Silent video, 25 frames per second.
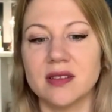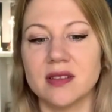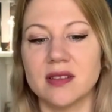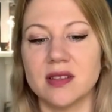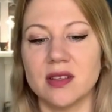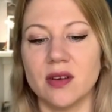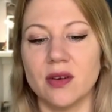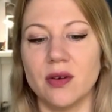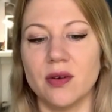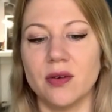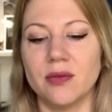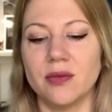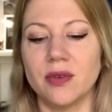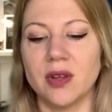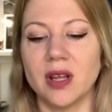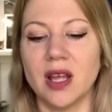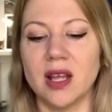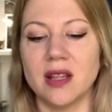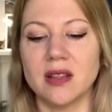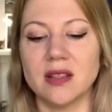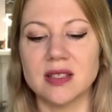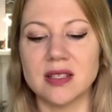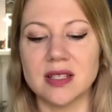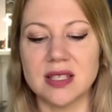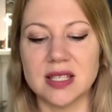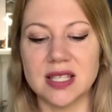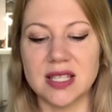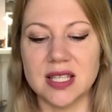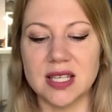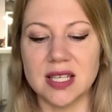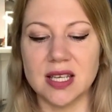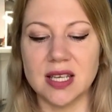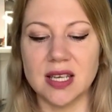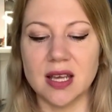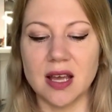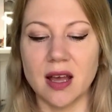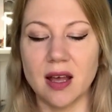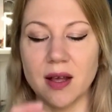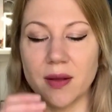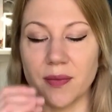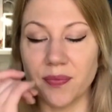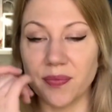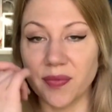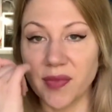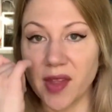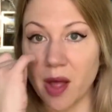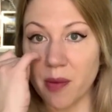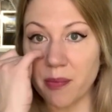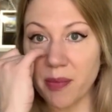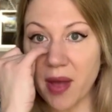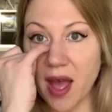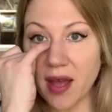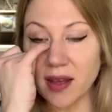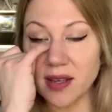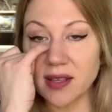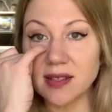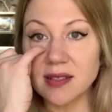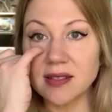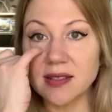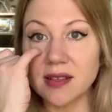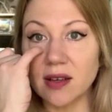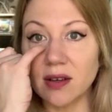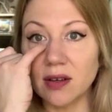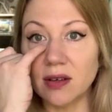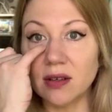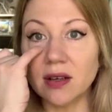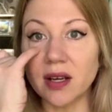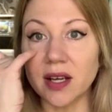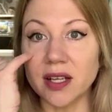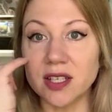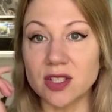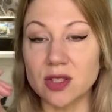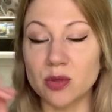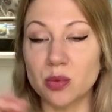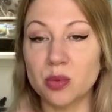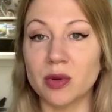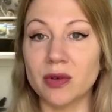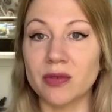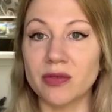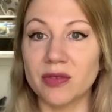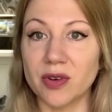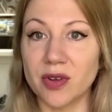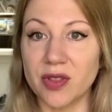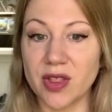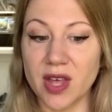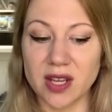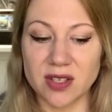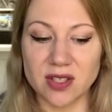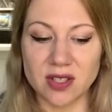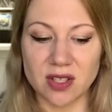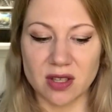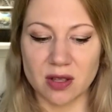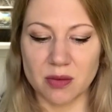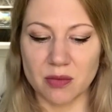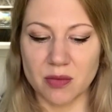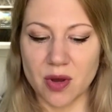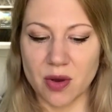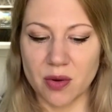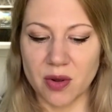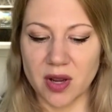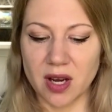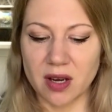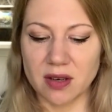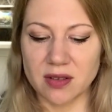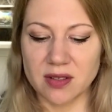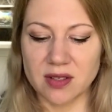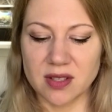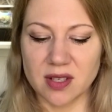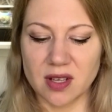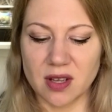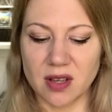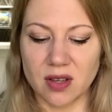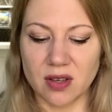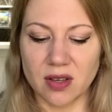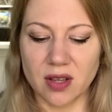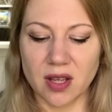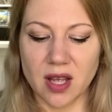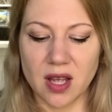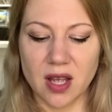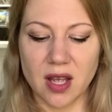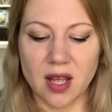So again, this is the alpaca silk. I do prefer that to the mohair silk.